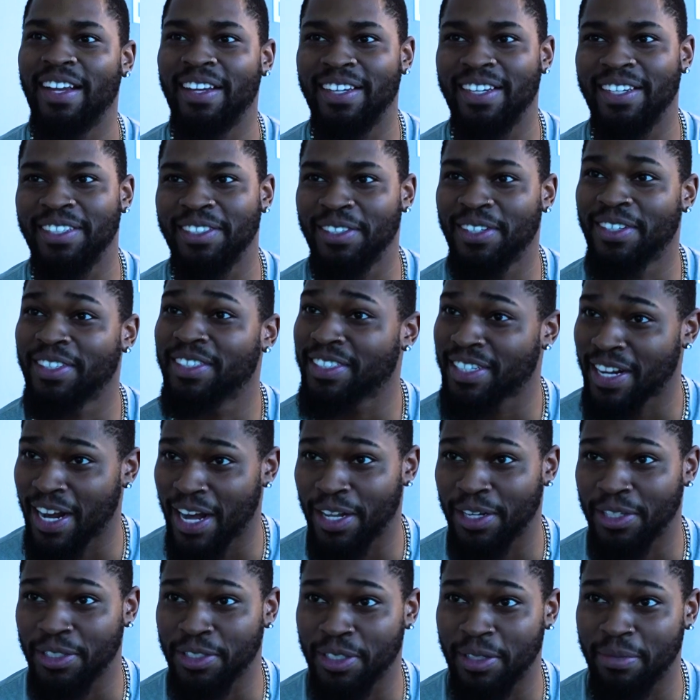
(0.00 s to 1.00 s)
head because you're on
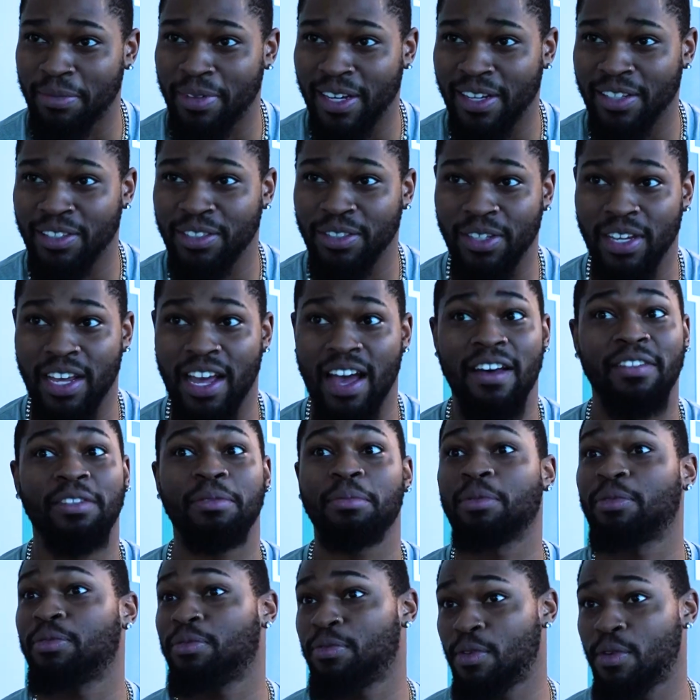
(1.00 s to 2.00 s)
scholarship now, so you have
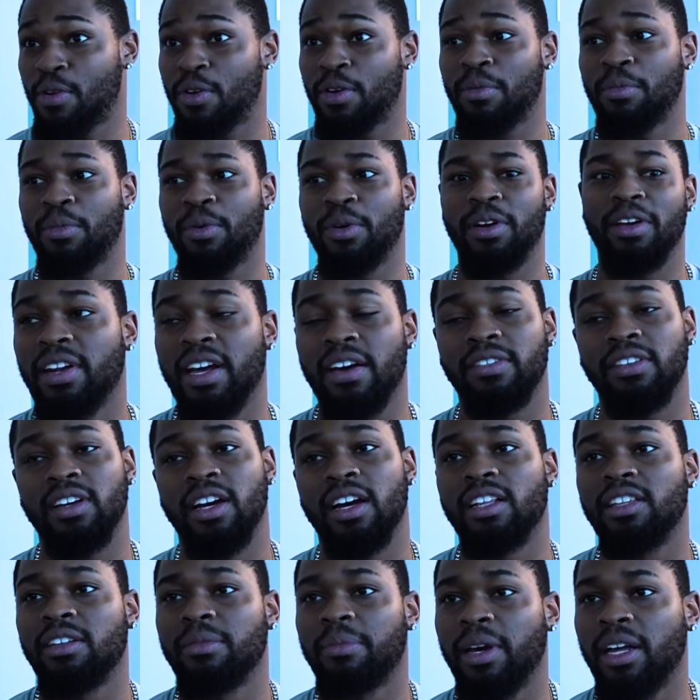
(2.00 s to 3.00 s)
to perform. Even after I
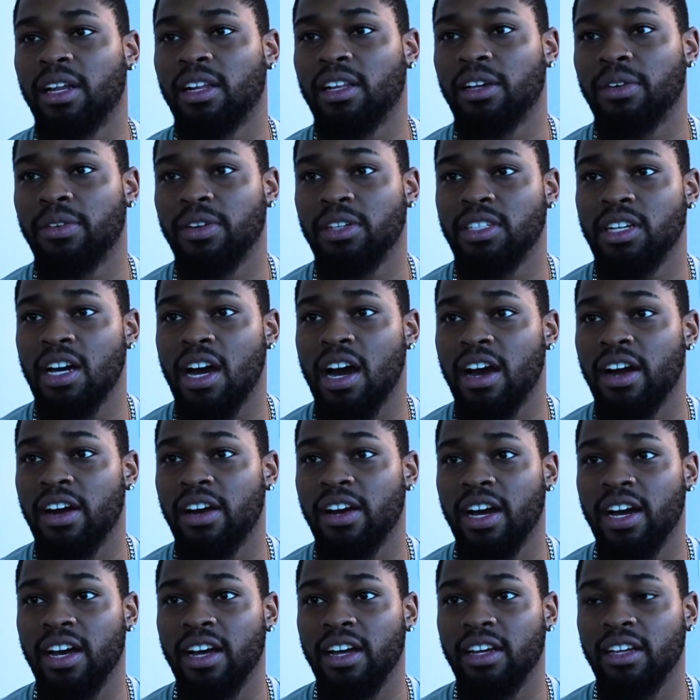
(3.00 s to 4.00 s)
had to medically
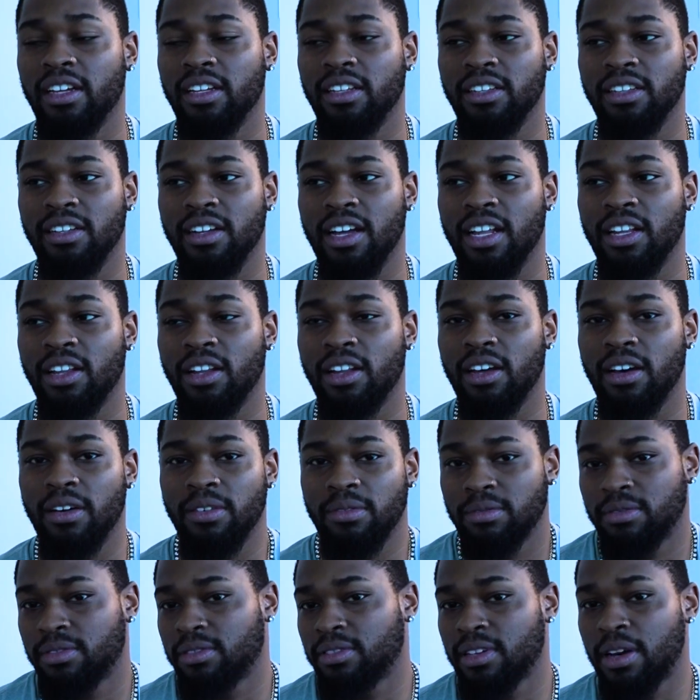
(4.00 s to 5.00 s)
retire,
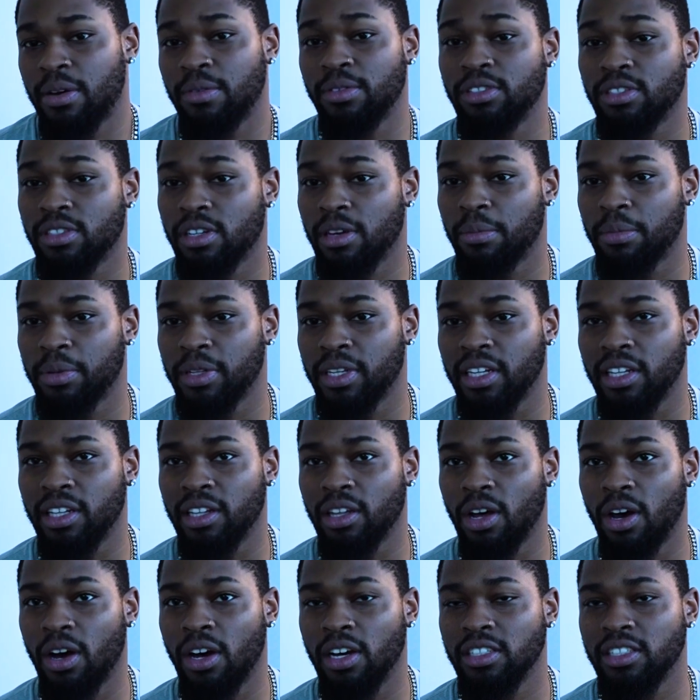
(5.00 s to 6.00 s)
I was completely
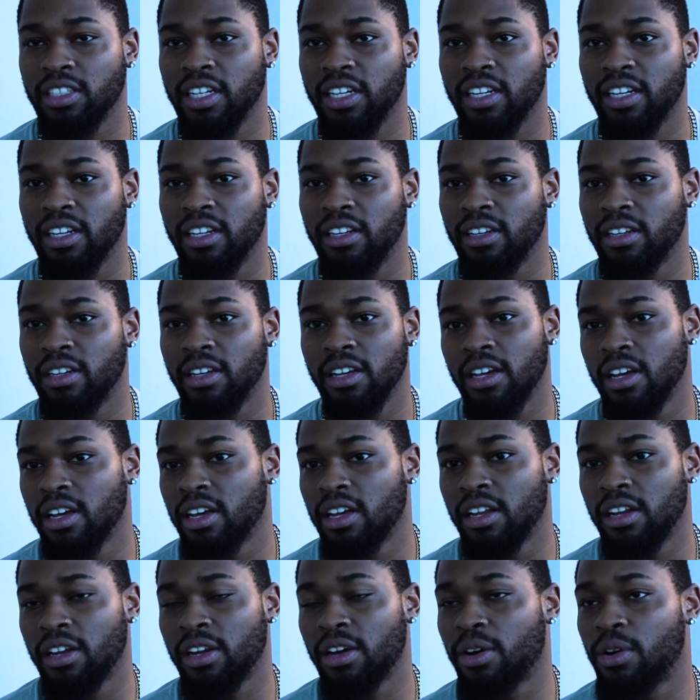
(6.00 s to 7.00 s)
lost. I didn't
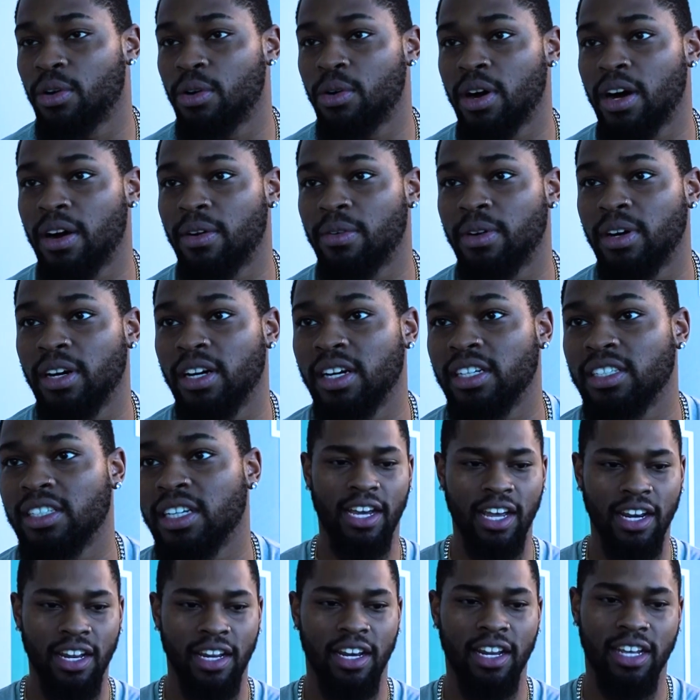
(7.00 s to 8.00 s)
know who I was.
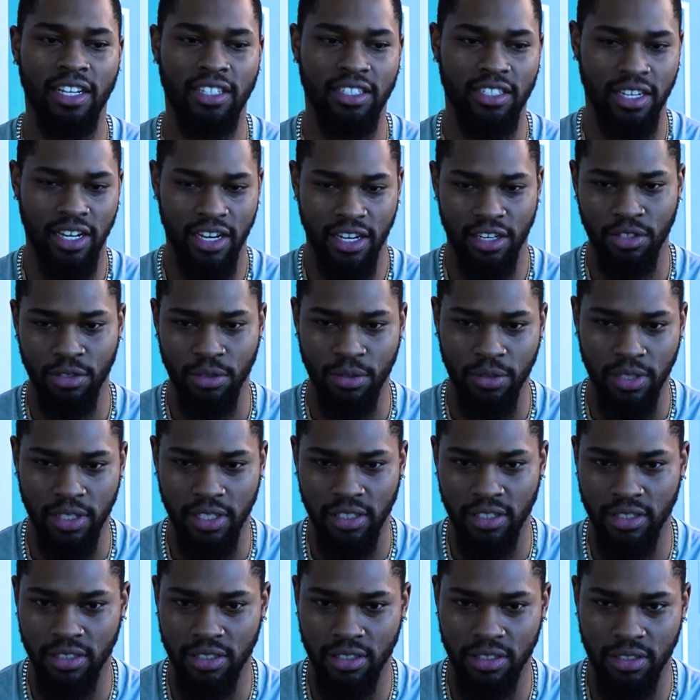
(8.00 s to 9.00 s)
Day-to-day schedule
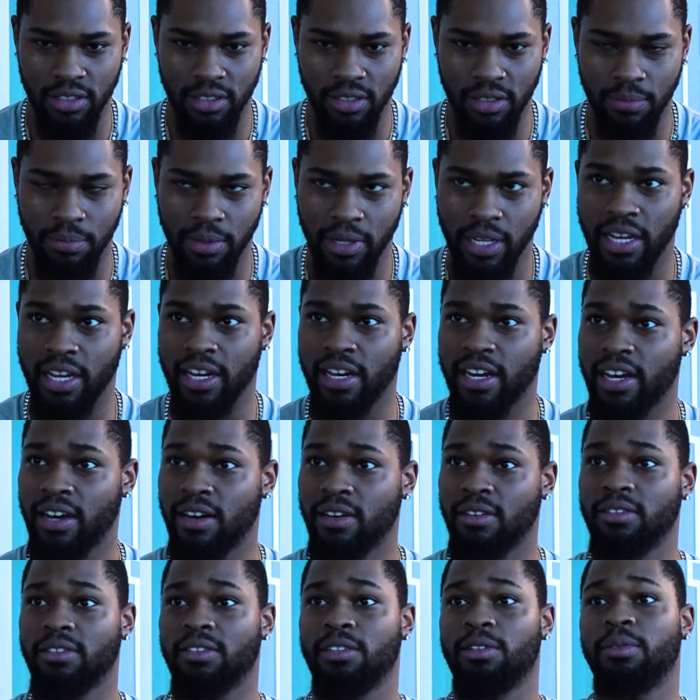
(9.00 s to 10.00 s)
is planned out.
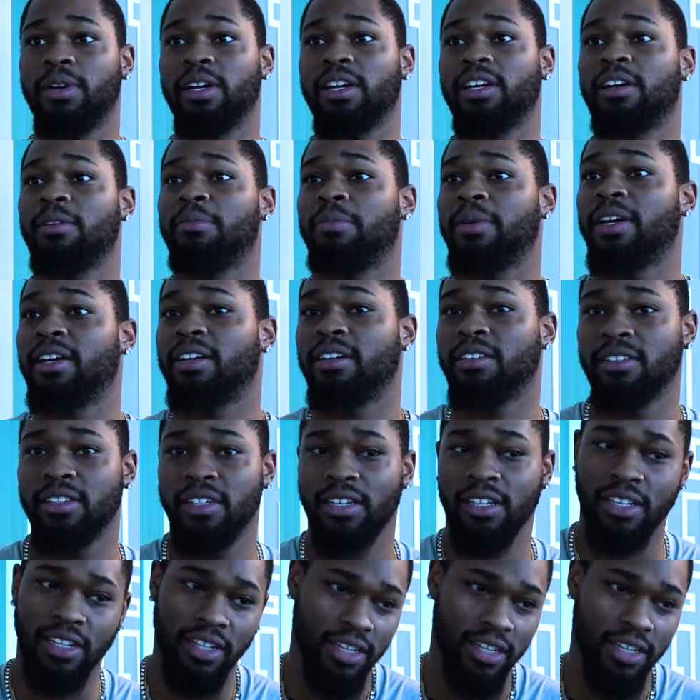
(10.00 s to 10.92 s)
You wake up at